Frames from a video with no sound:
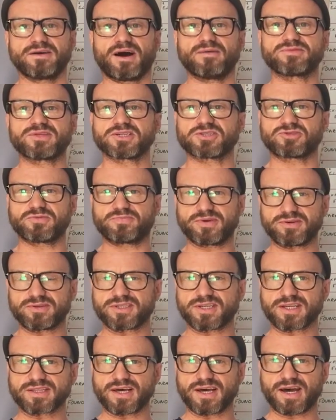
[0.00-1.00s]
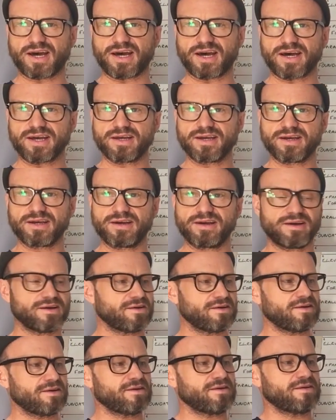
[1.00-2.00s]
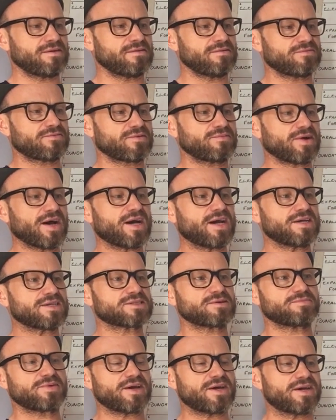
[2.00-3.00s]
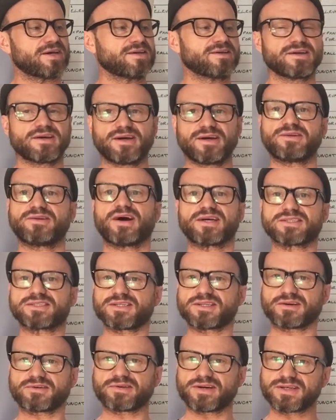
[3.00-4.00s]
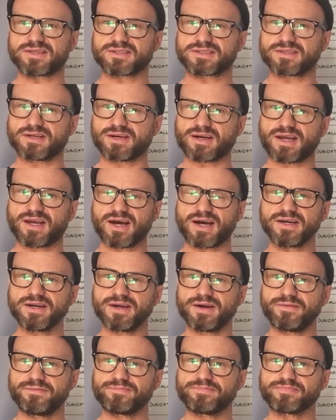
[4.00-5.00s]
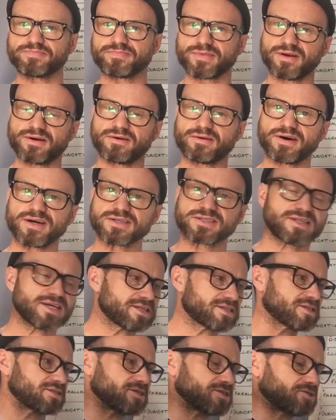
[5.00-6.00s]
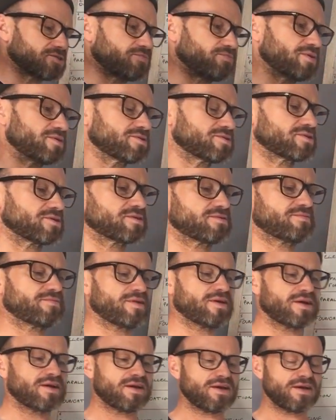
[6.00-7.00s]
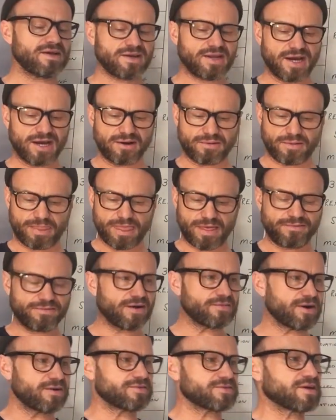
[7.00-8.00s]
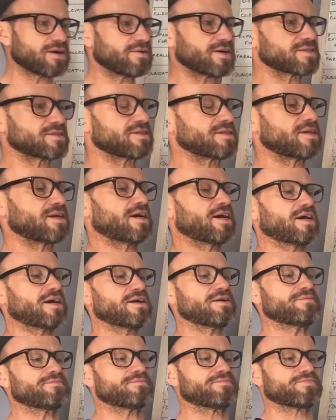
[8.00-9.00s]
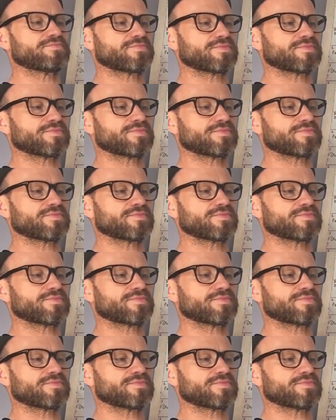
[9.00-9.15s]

I'm distributing the hair from A to B at 90 degrees, okay? All right, so that's the distribution. Now, if I'm over-directing the hair,